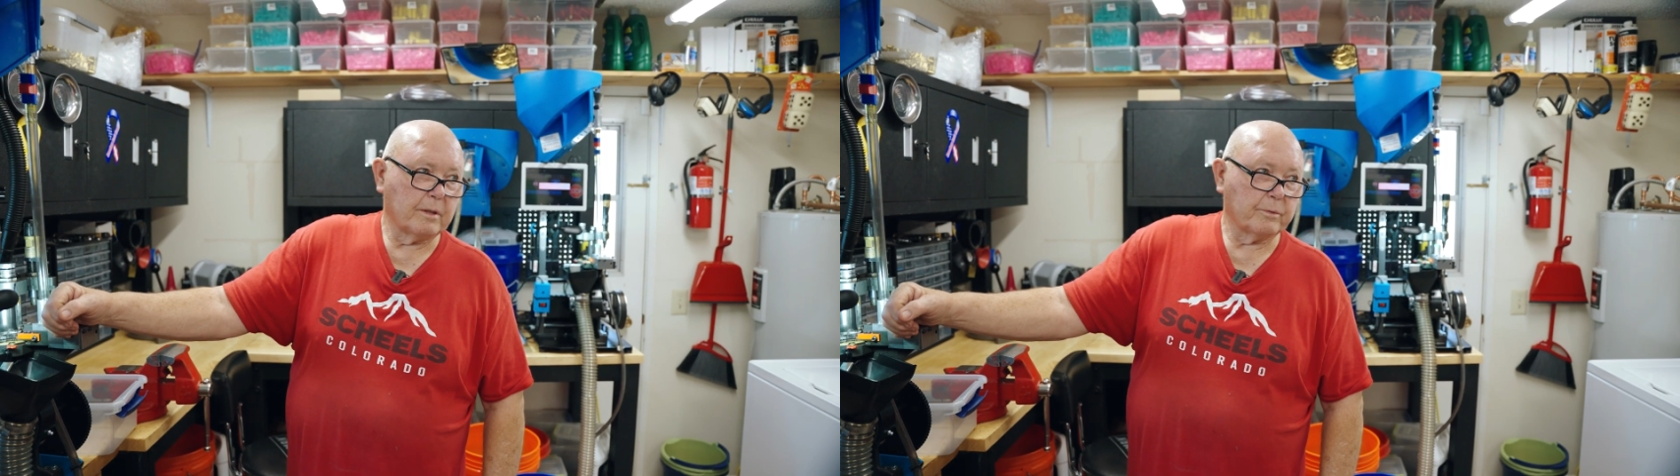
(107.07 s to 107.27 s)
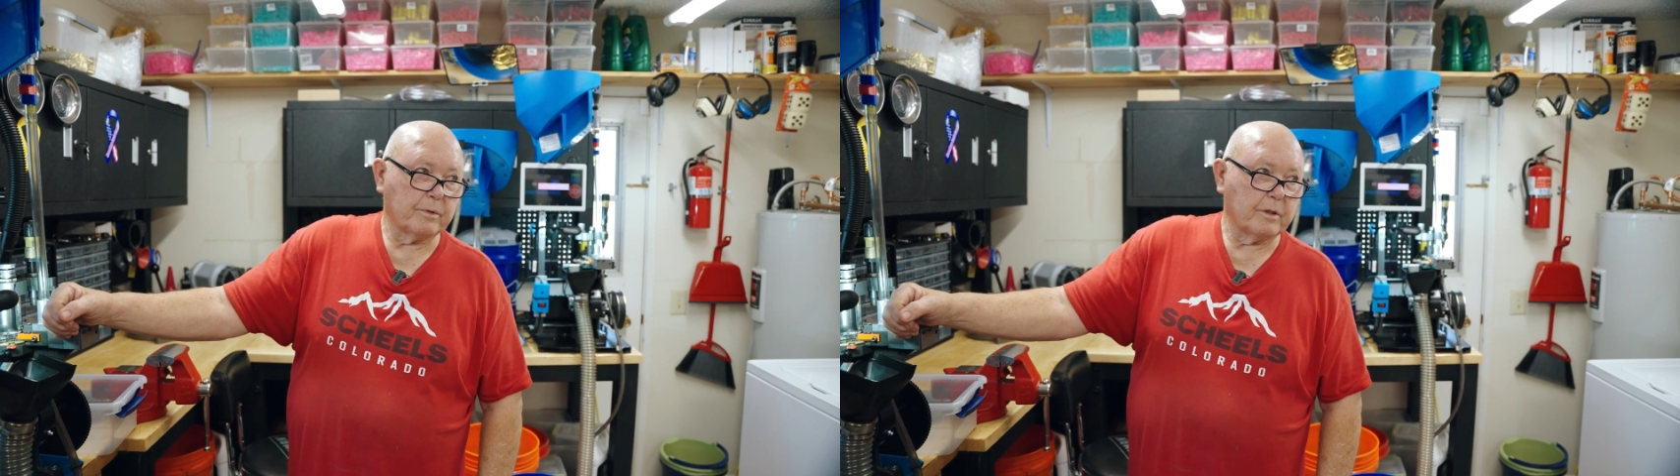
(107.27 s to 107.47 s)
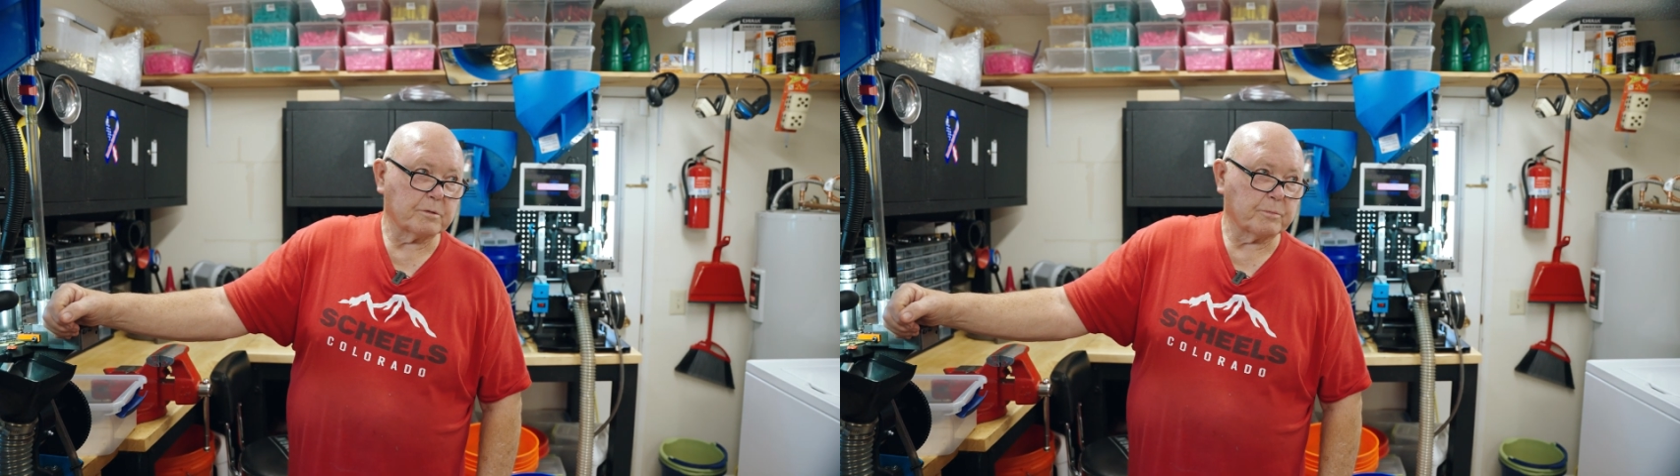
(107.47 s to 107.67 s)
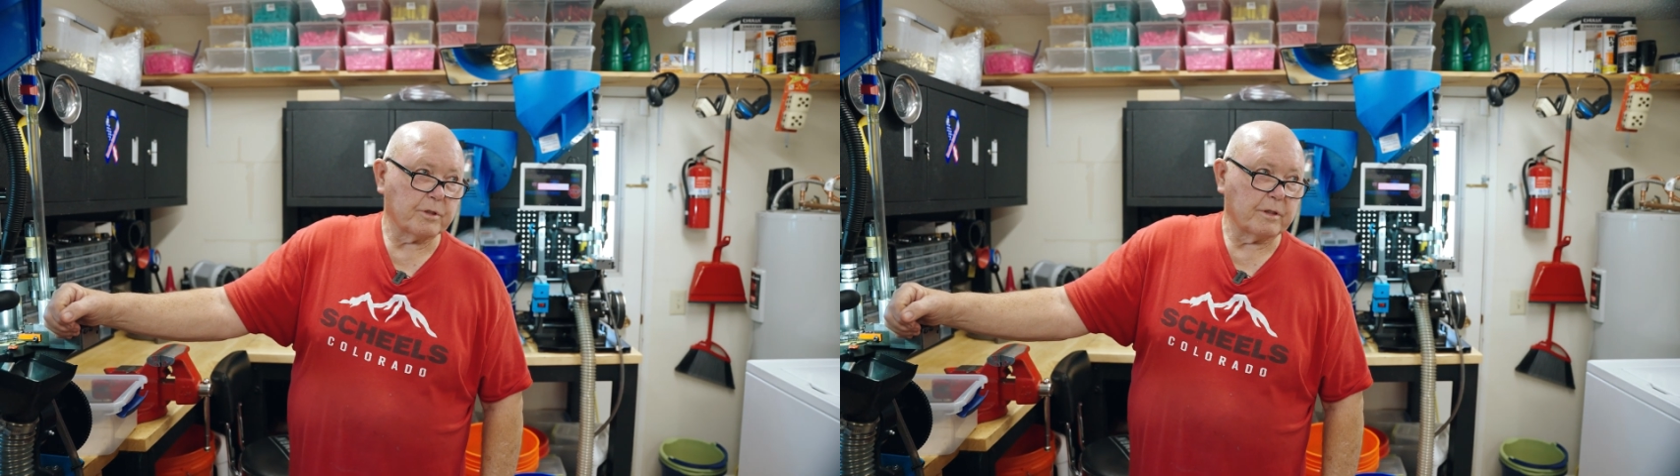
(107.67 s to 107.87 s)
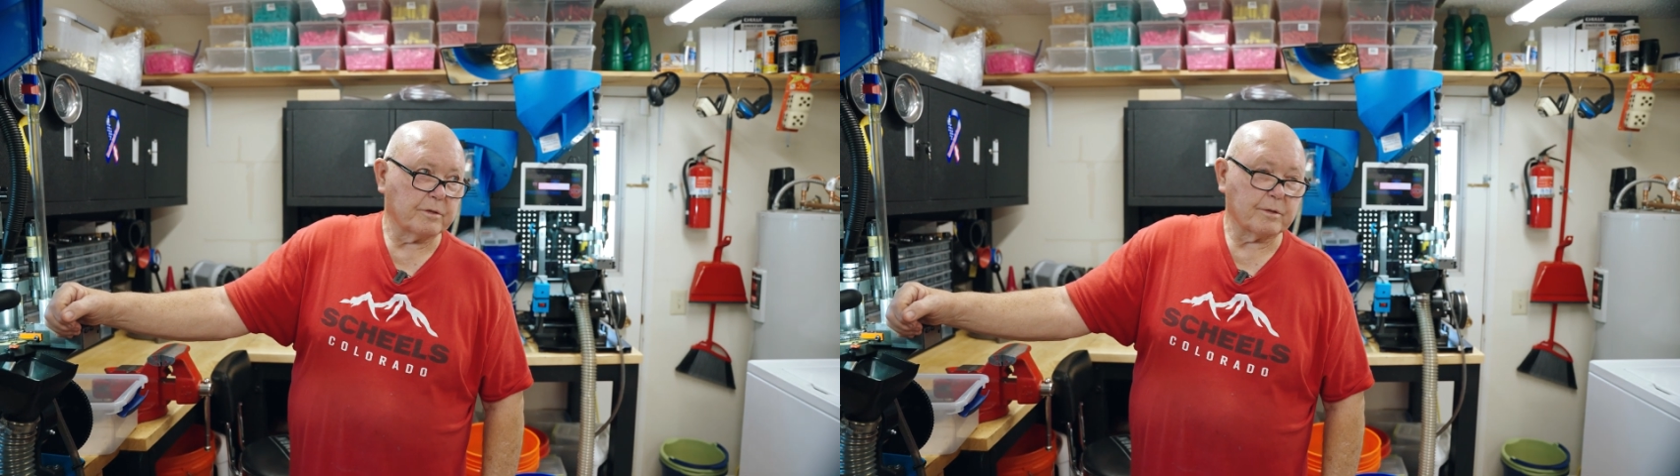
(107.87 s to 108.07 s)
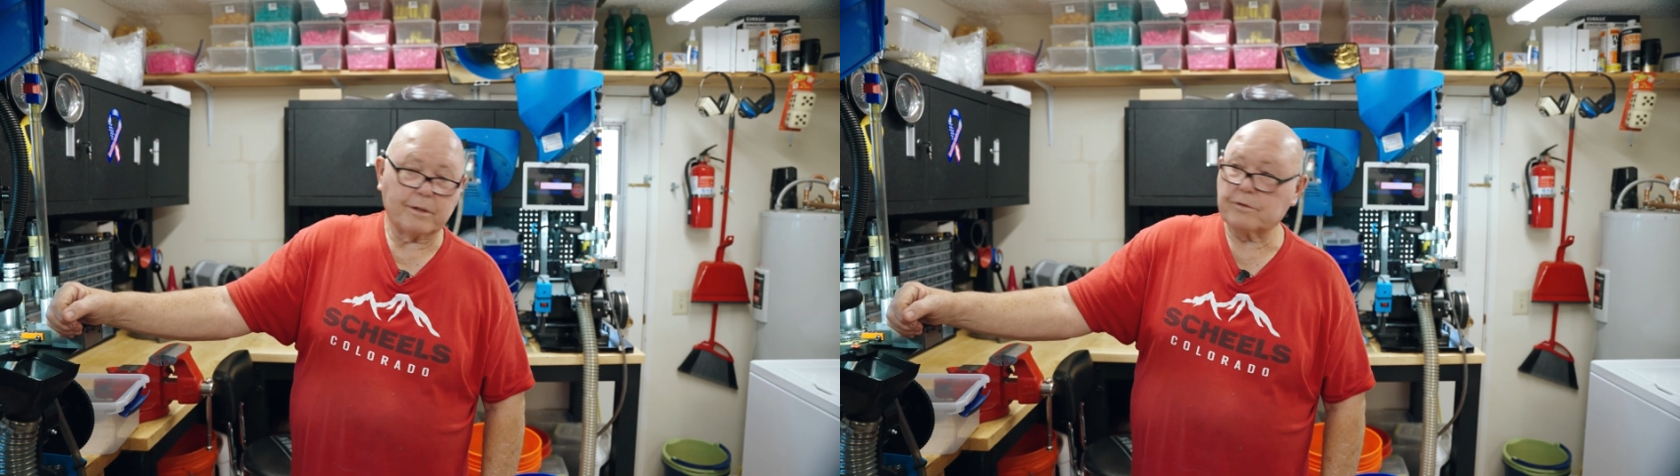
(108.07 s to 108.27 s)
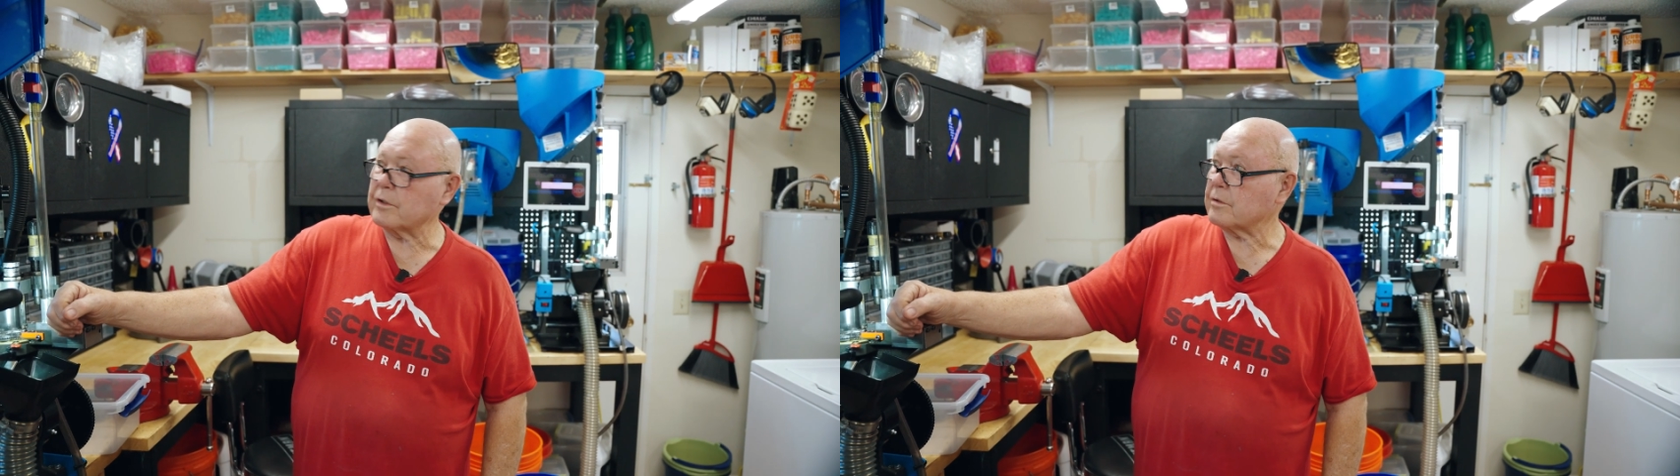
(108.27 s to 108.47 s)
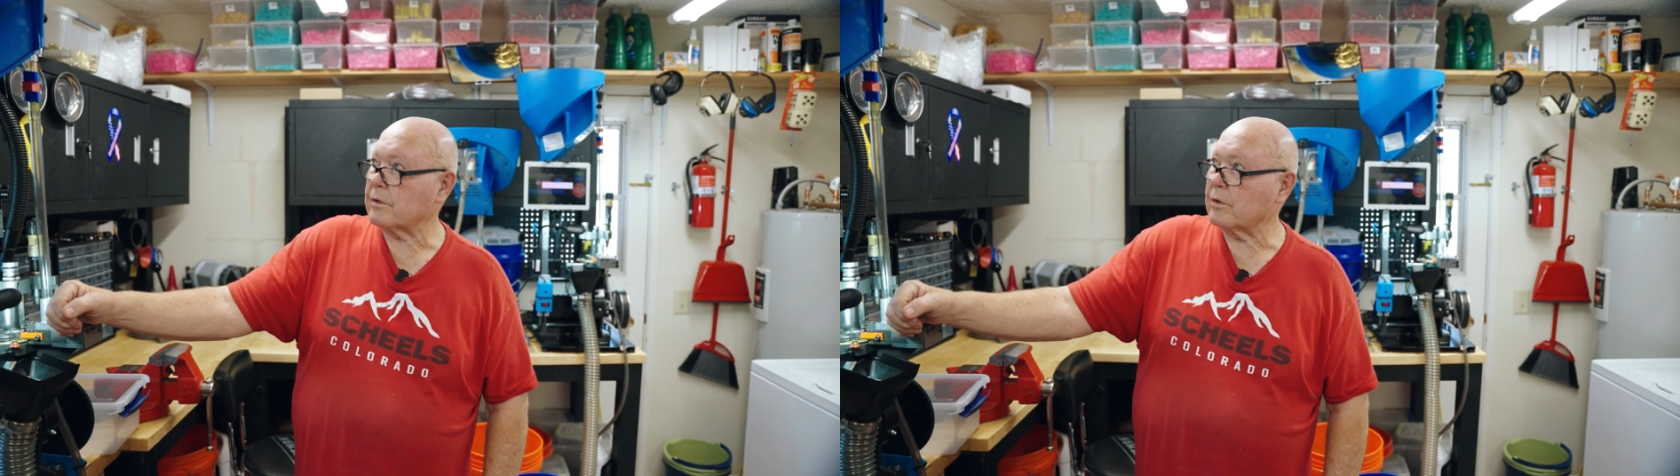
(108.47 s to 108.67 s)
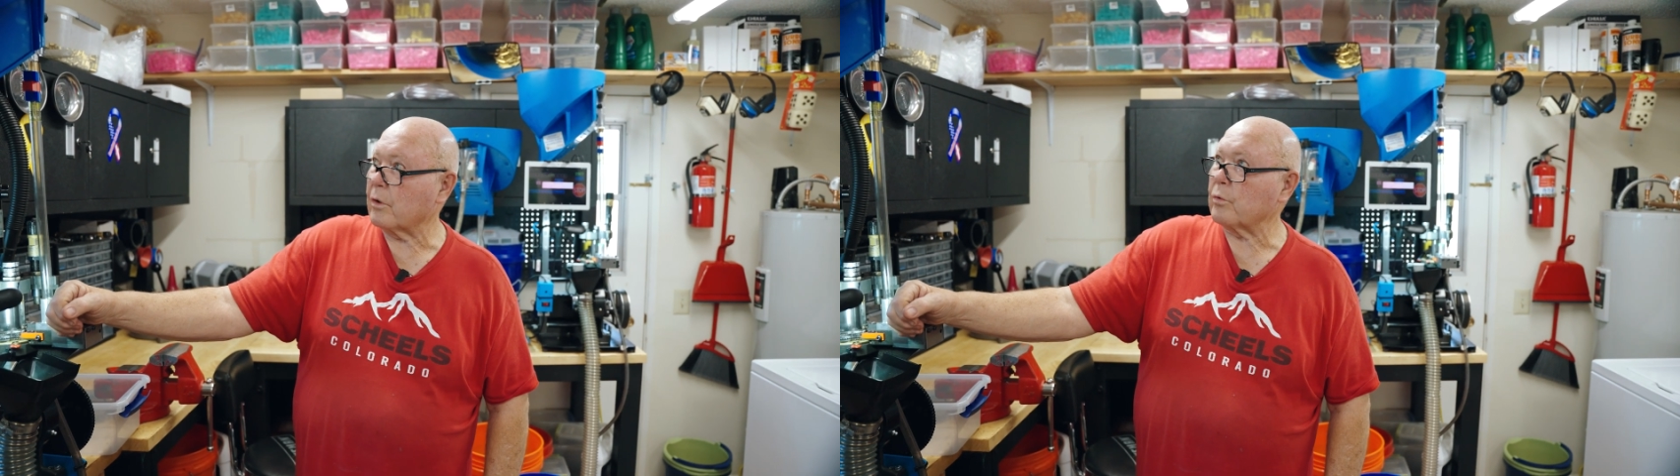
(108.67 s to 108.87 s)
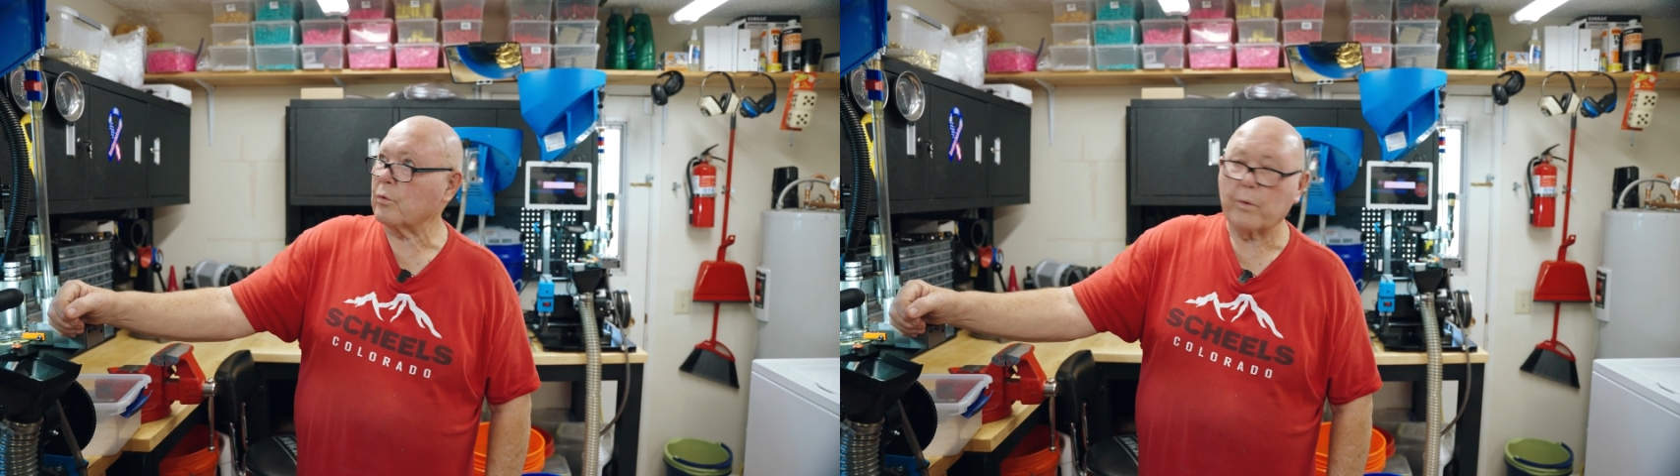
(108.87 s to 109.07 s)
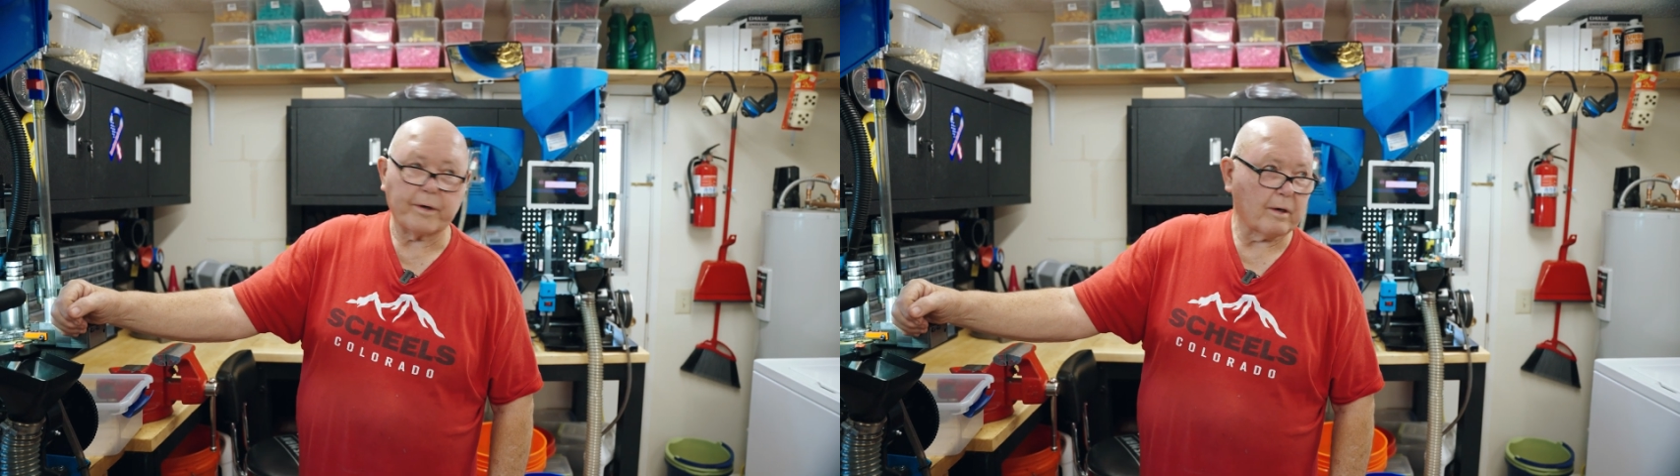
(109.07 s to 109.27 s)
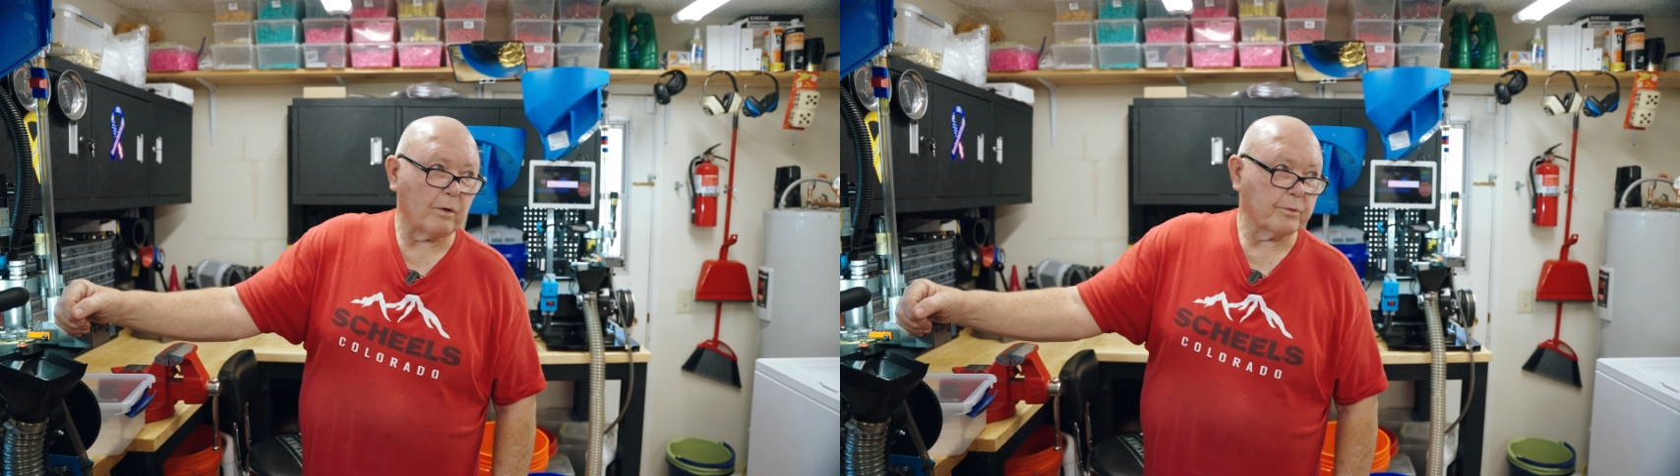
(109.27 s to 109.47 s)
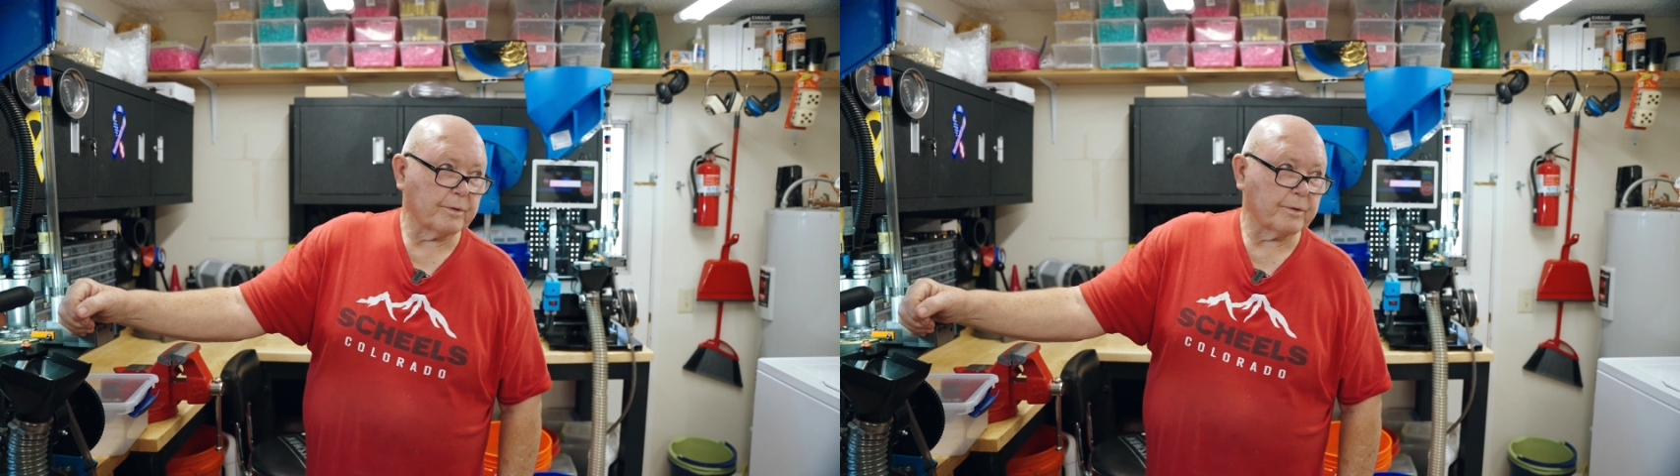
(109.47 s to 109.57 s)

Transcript: with these machines. They just don't wear out.